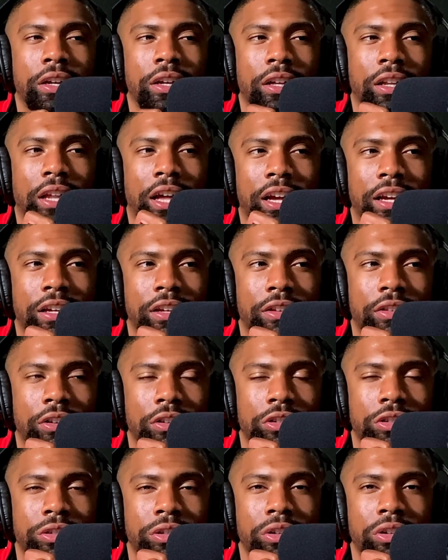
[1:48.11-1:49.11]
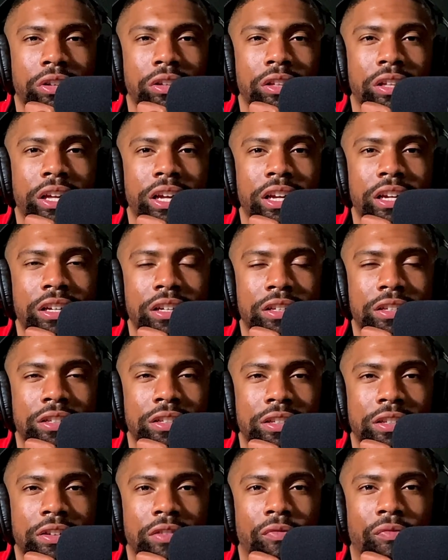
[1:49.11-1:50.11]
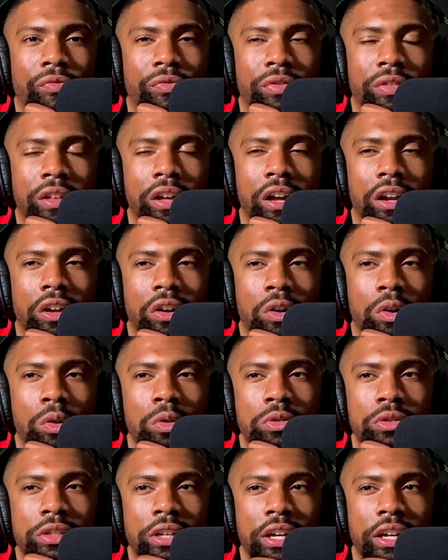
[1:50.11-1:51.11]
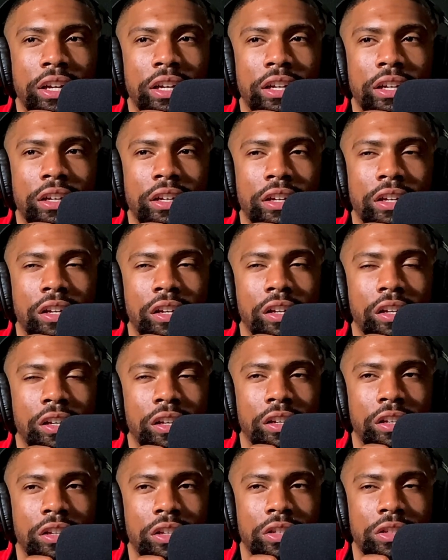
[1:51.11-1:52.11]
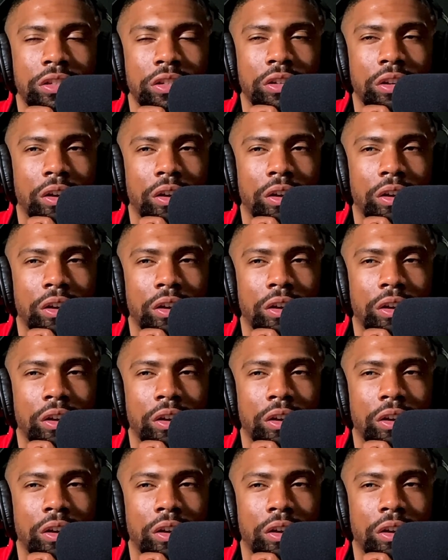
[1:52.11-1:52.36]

Like, there's certain things that Jose is